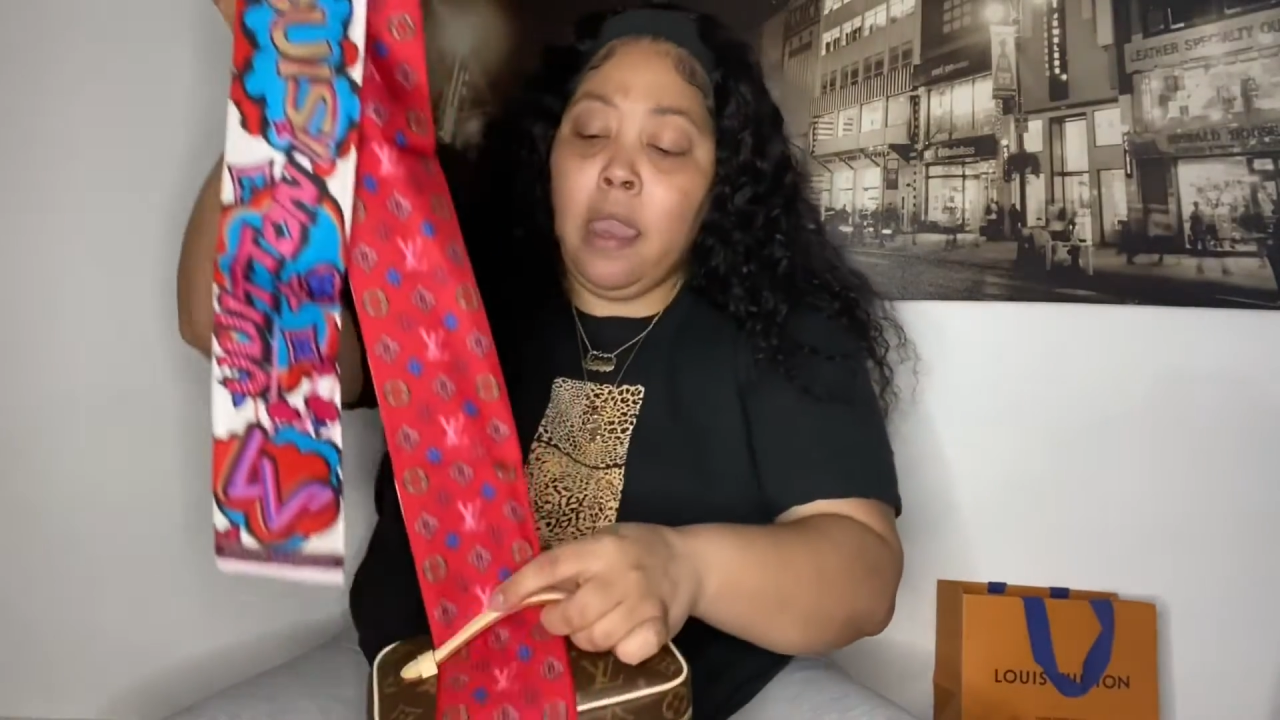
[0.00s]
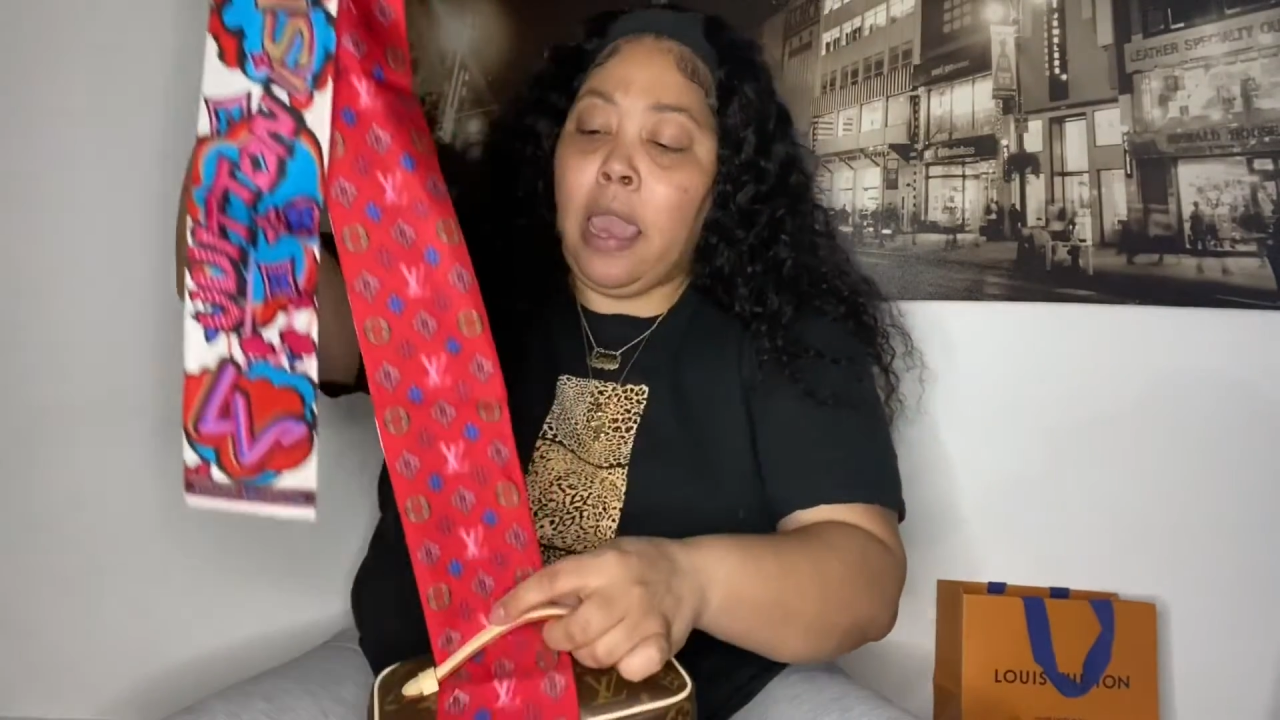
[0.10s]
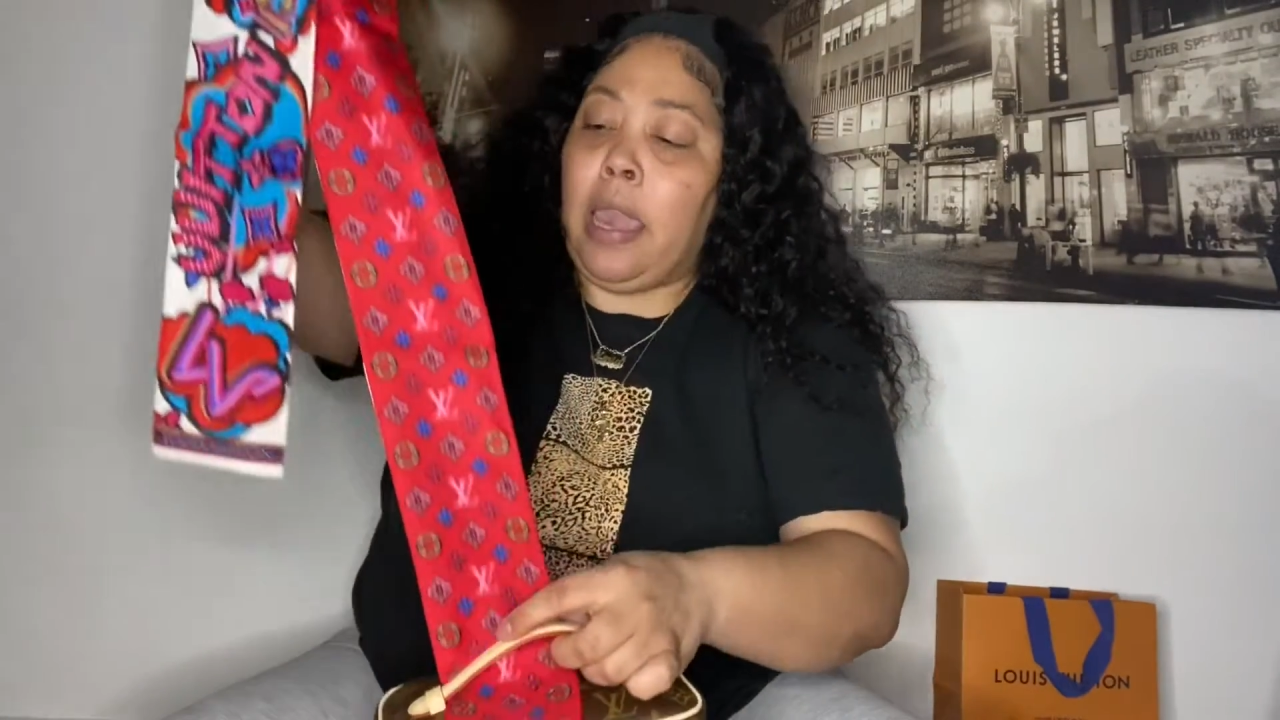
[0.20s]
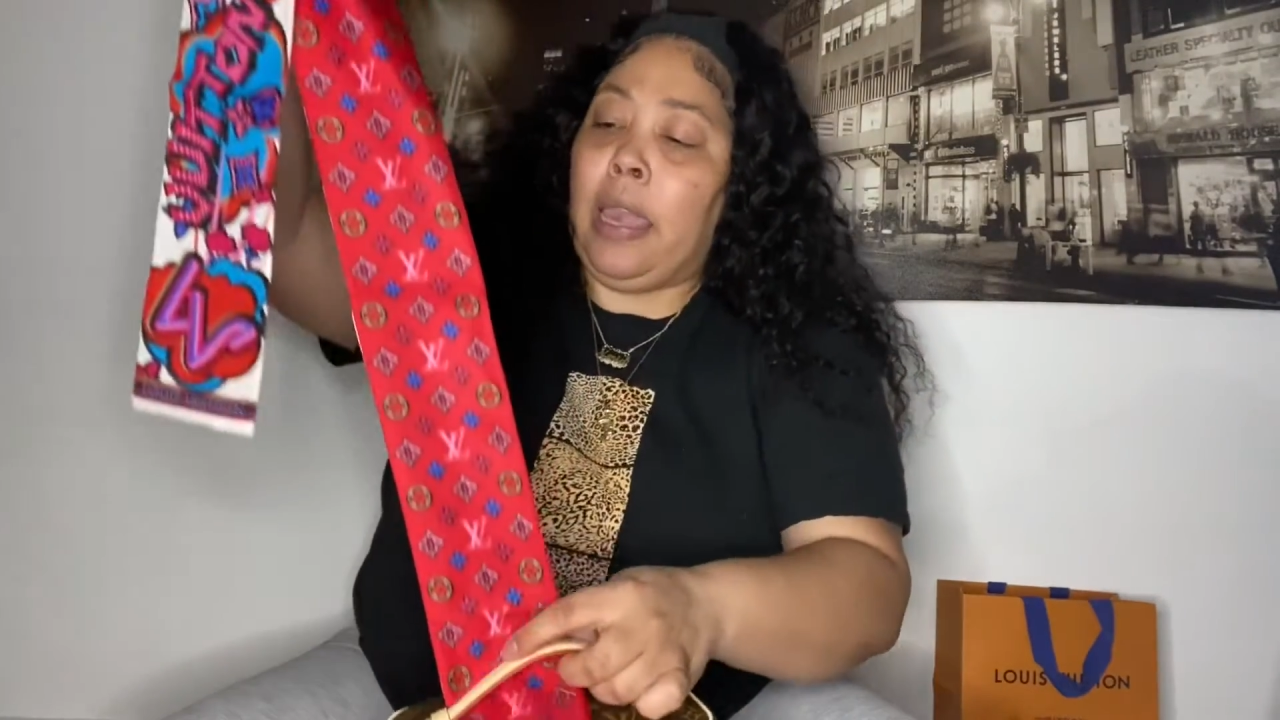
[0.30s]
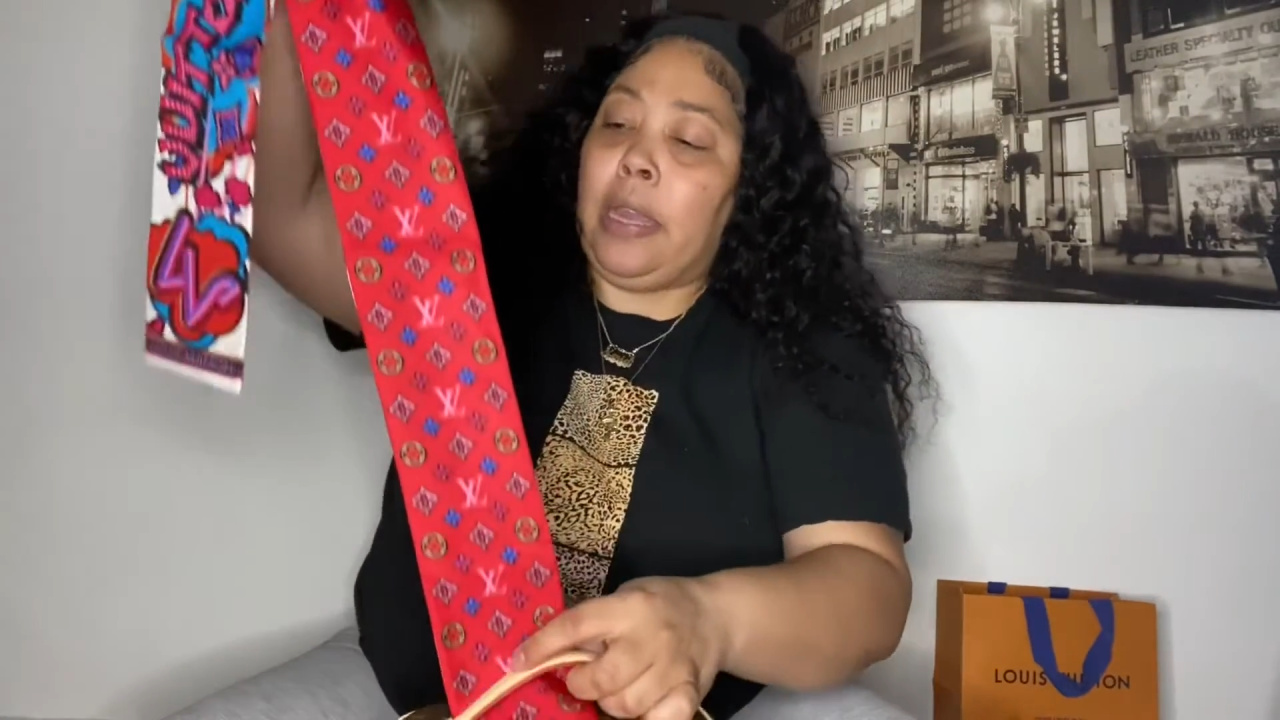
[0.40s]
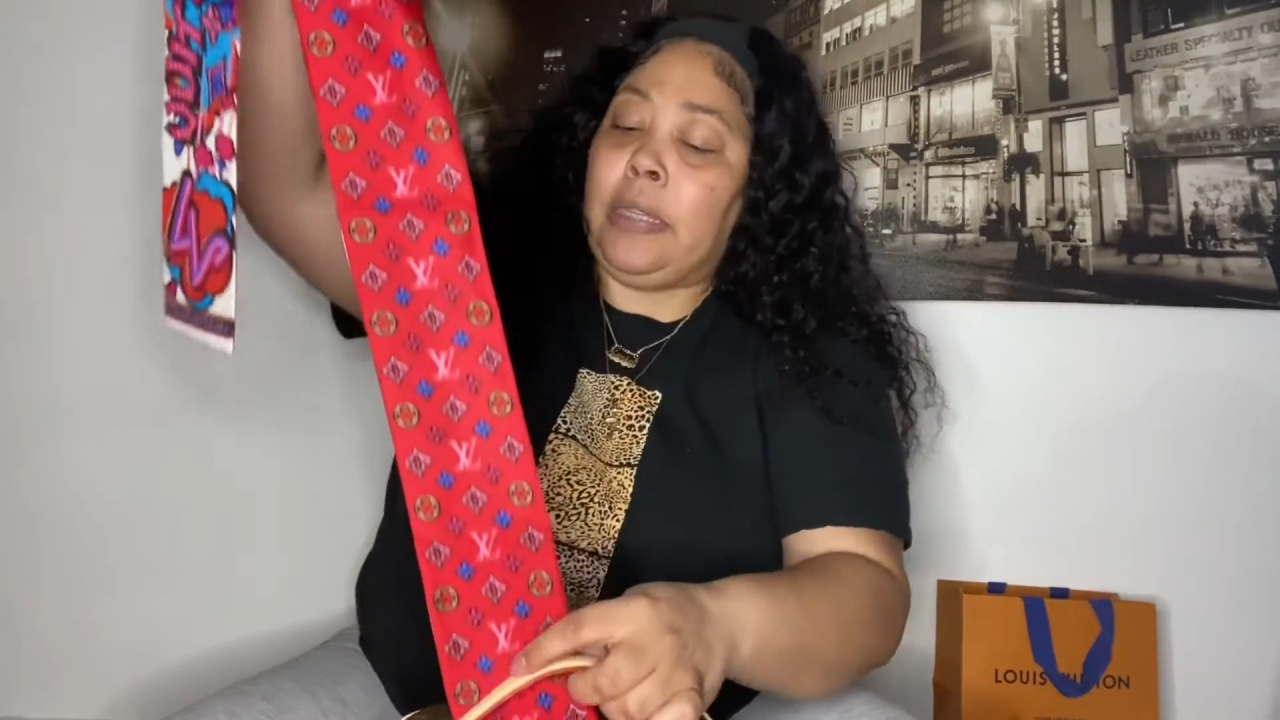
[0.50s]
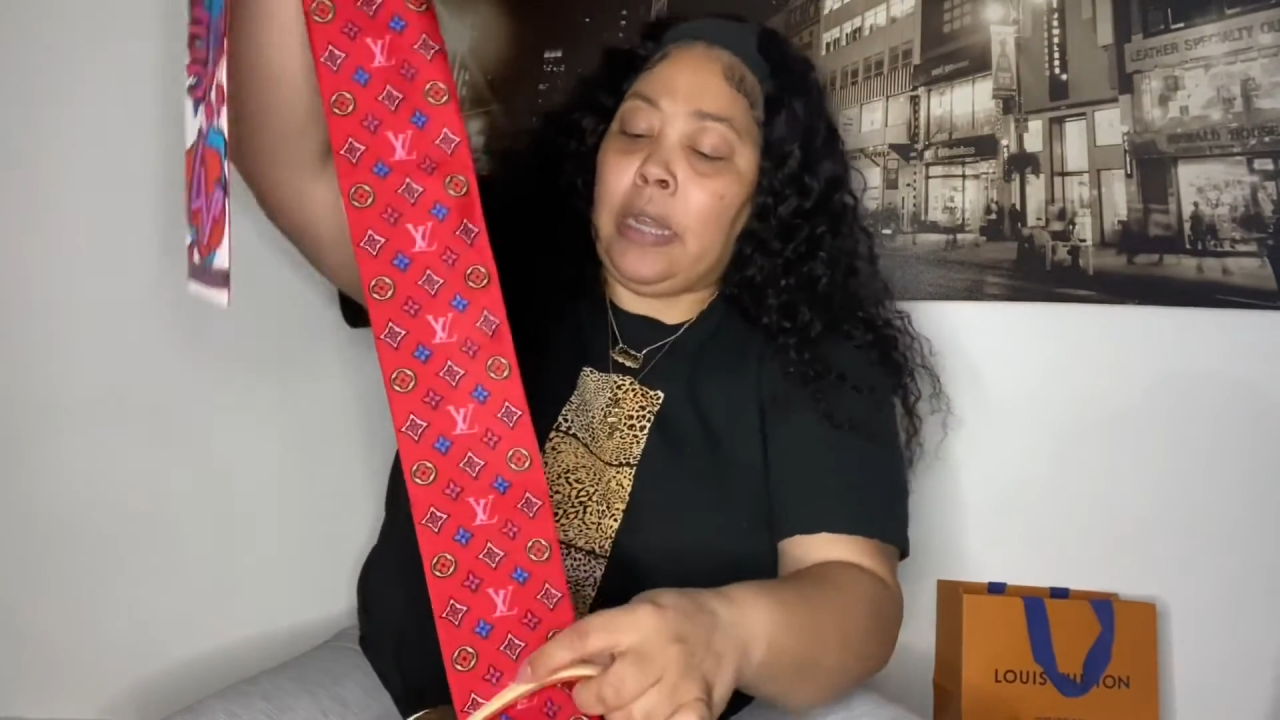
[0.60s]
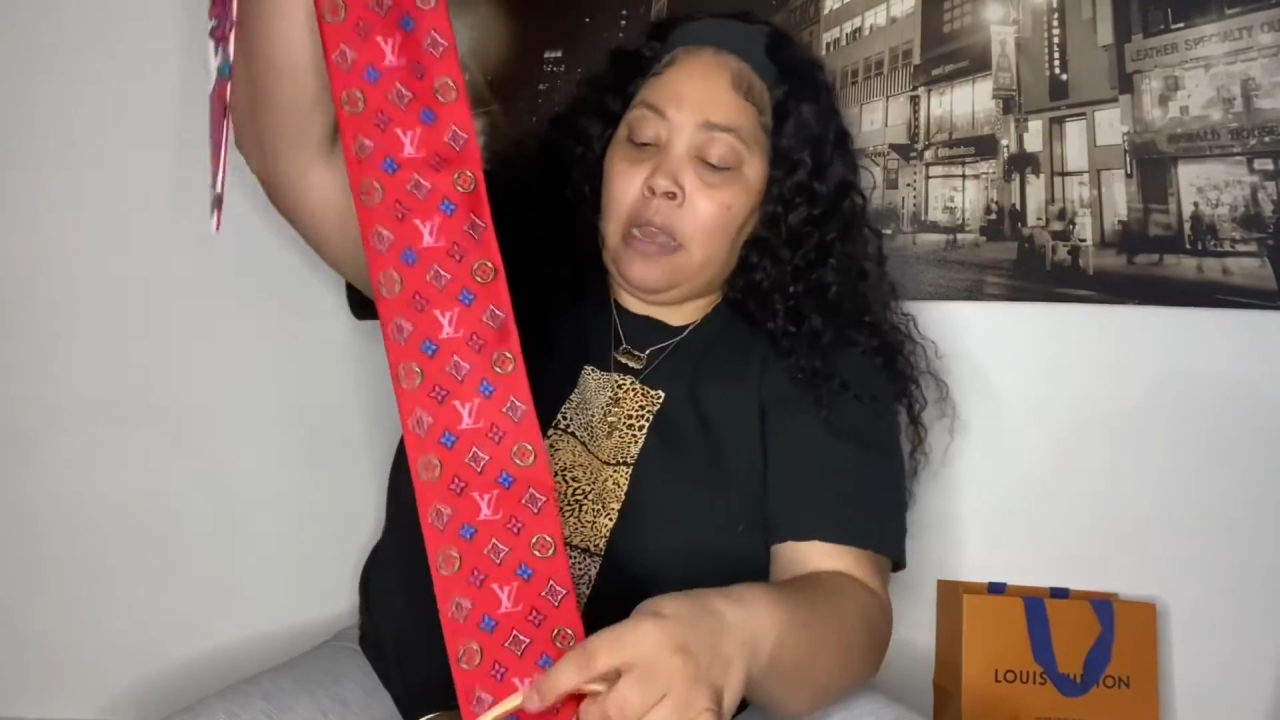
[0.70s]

and